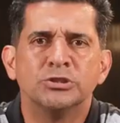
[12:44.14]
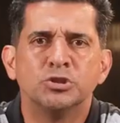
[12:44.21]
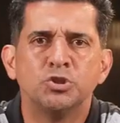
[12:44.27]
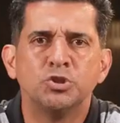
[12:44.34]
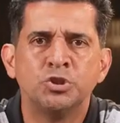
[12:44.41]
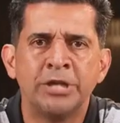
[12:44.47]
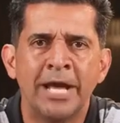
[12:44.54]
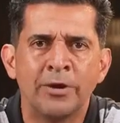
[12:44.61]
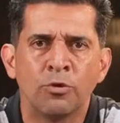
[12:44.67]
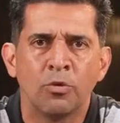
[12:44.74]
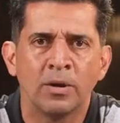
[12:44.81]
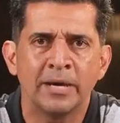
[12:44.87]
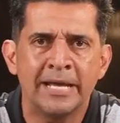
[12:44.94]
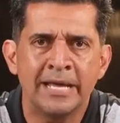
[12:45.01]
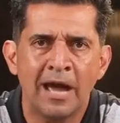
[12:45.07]
it's
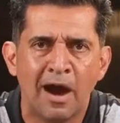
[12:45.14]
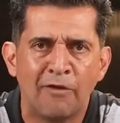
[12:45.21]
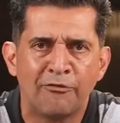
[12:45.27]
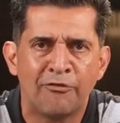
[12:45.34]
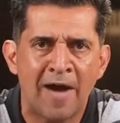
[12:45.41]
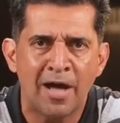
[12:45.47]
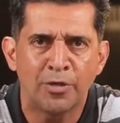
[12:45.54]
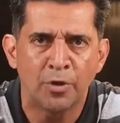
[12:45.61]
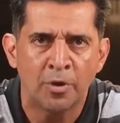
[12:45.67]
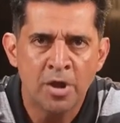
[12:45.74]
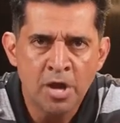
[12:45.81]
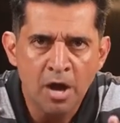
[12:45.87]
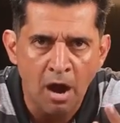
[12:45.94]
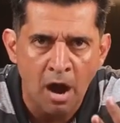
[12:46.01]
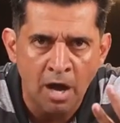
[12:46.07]
generally a father.
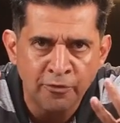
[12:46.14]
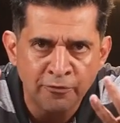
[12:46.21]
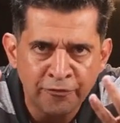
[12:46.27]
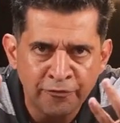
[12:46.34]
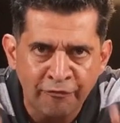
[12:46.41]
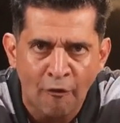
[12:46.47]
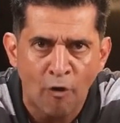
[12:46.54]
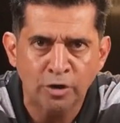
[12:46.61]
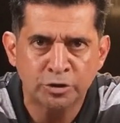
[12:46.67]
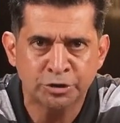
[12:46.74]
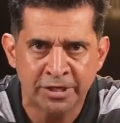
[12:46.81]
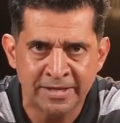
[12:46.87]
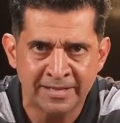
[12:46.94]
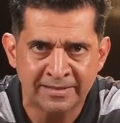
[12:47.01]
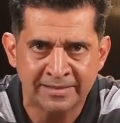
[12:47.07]

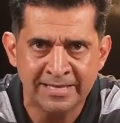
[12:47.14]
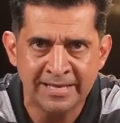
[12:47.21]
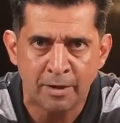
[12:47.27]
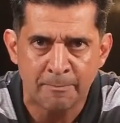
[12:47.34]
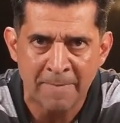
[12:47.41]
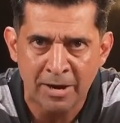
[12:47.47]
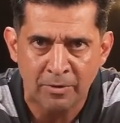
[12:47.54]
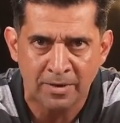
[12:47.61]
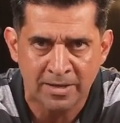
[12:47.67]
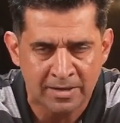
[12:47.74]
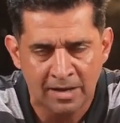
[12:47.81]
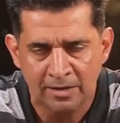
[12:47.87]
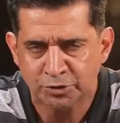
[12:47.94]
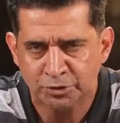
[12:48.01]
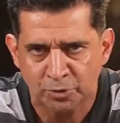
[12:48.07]
Unfortunately,
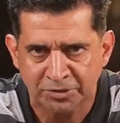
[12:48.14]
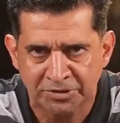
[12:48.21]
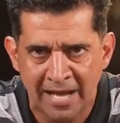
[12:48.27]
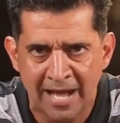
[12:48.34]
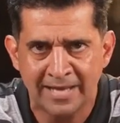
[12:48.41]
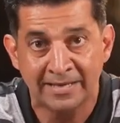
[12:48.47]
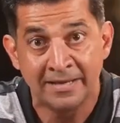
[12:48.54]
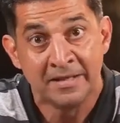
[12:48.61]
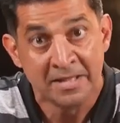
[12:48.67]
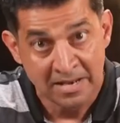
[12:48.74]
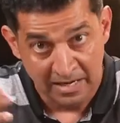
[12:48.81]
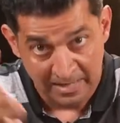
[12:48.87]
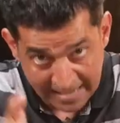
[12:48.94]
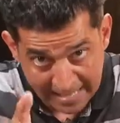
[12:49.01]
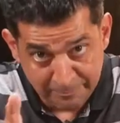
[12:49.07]
America, society
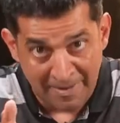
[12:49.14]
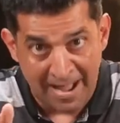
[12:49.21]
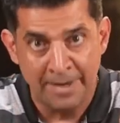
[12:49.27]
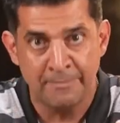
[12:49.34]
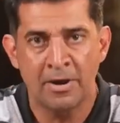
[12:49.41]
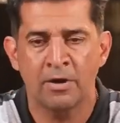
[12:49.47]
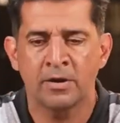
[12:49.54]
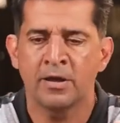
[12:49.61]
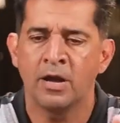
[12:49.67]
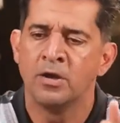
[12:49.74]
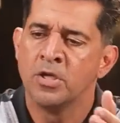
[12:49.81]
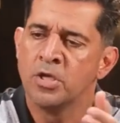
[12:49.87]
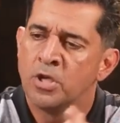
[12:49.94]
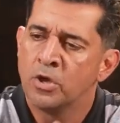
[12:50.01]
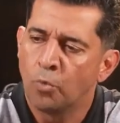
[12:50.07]
led by America,
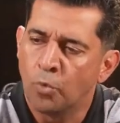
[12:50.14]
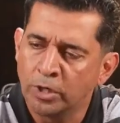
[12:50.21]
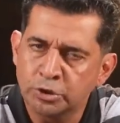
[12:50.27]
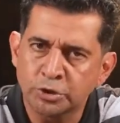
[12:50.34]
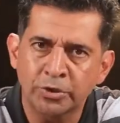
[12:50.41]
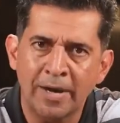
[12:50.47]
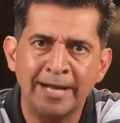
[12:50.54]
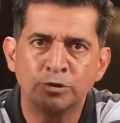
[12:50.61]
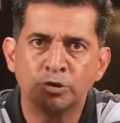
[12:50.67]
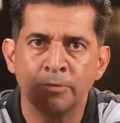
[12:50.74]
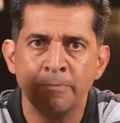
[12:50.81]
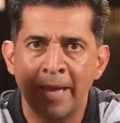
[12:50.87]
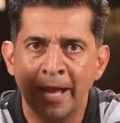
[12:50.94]
we're trying to